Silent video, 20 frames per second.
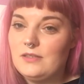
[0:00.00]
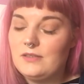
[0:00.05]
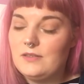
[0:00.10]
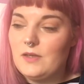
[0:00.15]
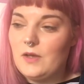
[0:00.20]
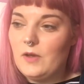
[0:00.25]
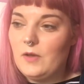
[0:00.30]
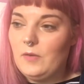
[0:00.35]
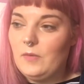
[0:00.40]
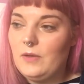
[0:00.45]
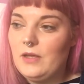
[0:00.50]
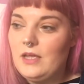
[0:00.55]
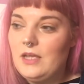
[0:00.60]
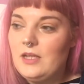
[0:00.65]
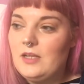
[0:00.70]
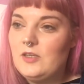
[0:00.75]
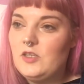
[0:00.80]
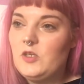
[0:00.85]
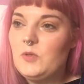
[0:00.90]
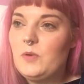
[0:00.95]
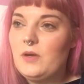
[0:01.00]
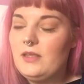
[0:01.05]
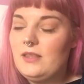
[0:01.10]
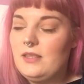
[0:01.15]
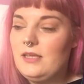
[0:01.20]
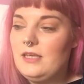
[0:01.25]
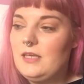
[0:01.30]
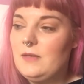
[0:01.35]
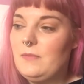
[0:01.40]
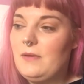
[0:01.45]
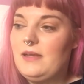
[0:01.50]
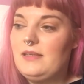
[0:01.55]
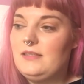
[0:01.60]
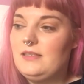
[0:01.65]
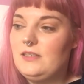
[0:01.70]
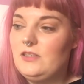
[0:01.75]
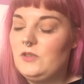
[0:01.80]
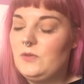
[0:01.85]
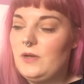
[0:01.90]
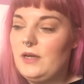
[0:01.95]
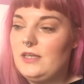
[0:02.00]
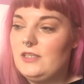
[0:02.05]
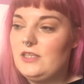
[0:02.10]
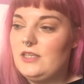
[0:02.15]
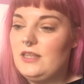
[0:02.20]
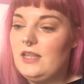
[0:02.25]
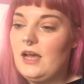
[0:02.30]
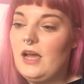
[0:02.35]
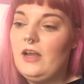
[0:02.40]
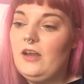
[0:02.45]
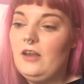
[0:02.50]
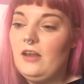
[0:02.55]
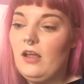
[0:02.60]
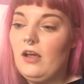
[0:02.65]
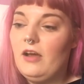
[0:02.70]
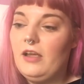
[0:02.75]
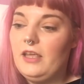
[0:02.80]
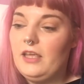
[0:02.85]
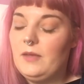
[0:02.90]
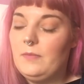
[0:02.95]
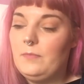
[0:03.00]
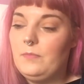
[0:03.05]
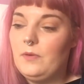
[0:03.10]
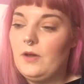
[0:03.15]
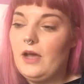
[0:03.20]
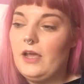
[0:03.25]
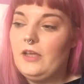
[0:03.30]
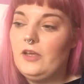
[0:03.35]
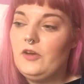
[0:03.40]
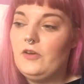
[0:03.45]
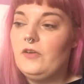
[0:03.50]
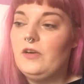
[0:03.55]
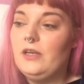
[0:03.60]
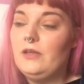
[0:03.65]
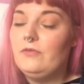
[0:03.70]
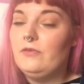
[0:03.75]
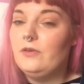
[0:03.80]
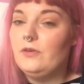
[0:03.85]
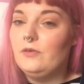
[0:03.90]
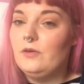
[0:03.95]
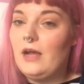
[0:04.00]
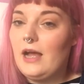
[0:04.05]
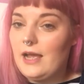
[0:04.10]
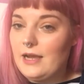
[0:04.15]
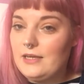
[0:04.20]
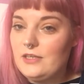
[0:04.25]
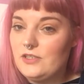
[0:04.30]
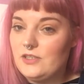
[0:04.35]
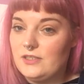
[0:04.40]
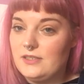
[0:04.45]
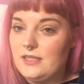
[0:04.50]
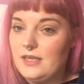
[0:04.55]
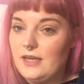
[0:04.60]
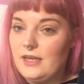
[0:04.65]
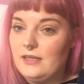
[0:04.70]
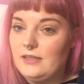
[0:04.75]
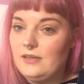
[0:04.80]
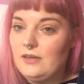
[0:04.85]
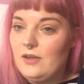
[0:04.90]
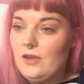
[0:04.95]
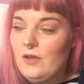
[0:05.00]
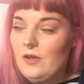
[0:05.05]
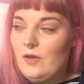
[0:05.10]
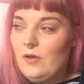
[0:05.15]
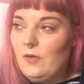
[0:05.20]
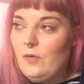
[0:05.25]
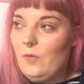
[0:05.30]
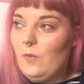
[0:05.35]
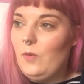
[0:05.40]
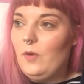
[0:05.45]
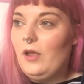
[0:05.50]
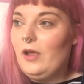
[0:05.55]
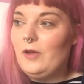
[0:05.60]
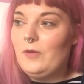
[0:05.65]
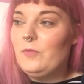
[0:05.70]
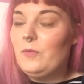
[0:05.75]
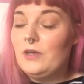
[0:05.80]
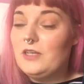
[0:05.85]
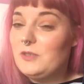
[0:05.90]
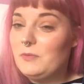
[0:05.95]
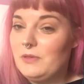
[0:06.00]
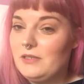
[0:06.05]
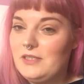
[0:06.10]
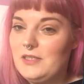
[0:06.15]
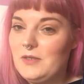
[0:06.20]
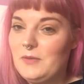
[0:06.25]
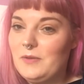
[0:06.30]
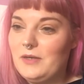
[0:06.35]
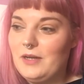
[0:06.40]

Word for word: So do I think about a situation that I like but I currently feel anxious in or like what do I do?